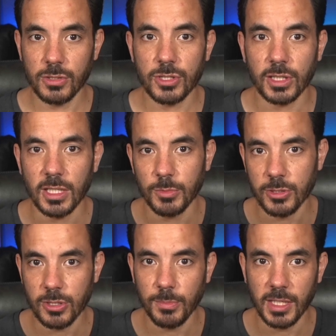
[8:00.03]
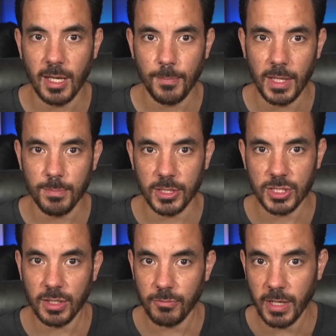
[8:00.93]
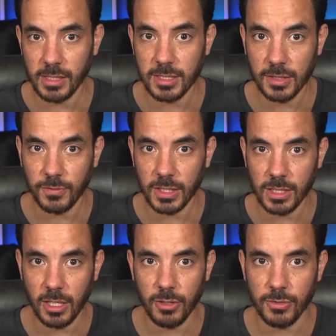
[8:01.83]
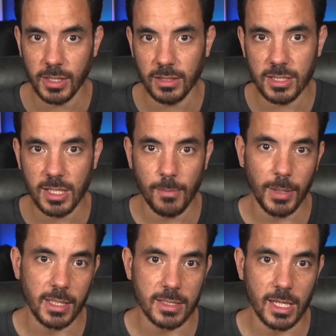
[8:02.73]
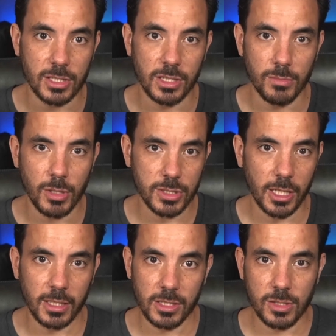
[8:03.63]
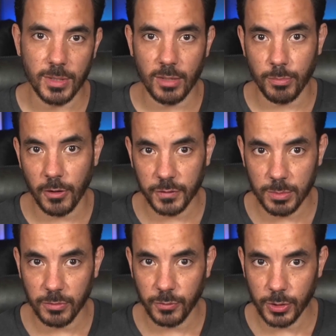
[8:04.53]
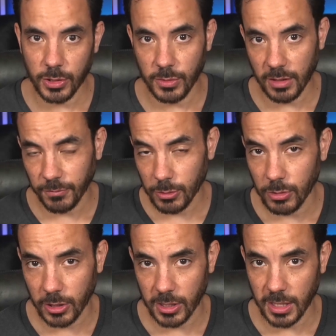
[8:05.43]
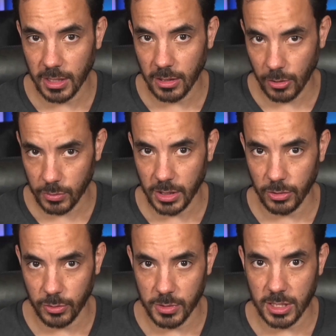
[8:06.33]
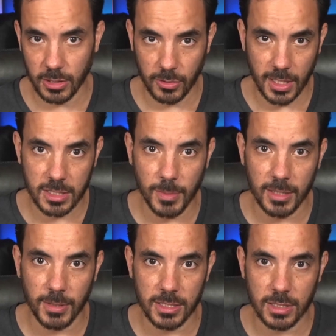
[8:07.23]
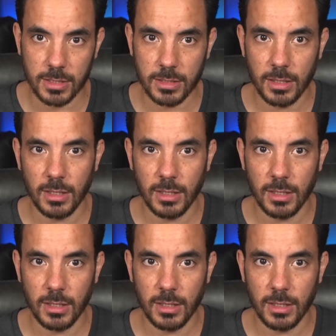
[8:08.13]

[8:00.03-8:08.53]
you should keep your zombie campaign budget relatively low, and this campaign is actually most likely to be unprofitable for you if you look at it only on a return on ad spend basis.